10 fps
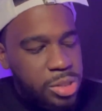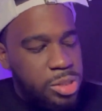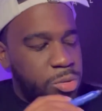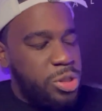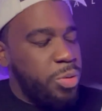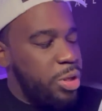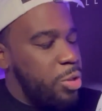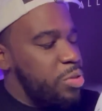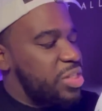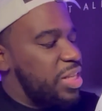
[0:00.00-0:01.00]
So what you want to
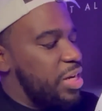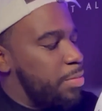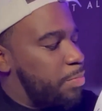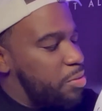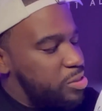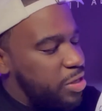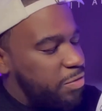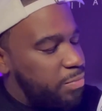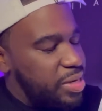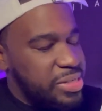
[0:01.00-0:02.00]
do is clean up your personal
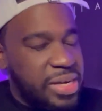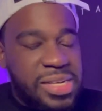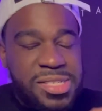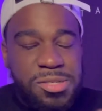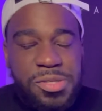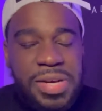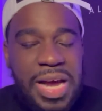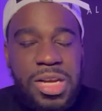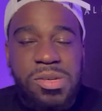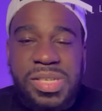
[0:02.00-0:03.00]
information. I showed you
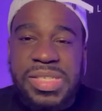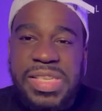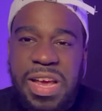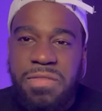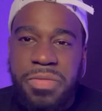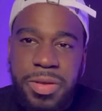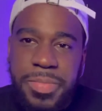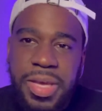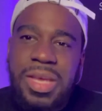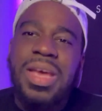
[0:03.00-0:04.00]
how to use the
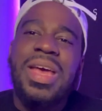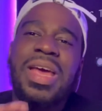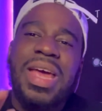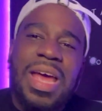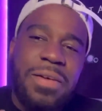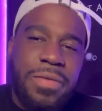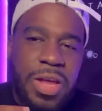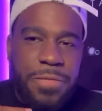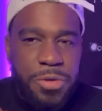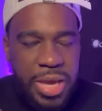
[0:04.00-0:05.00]
CFPB
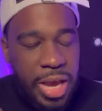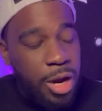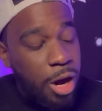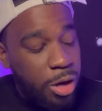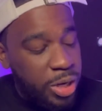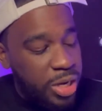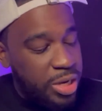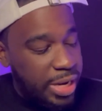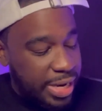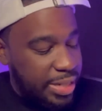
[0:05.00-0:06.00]
if you can't call in
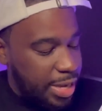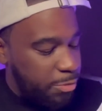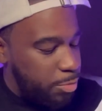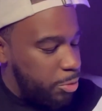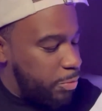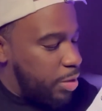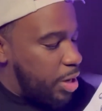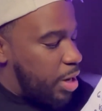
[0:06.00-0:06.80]
and get that removed.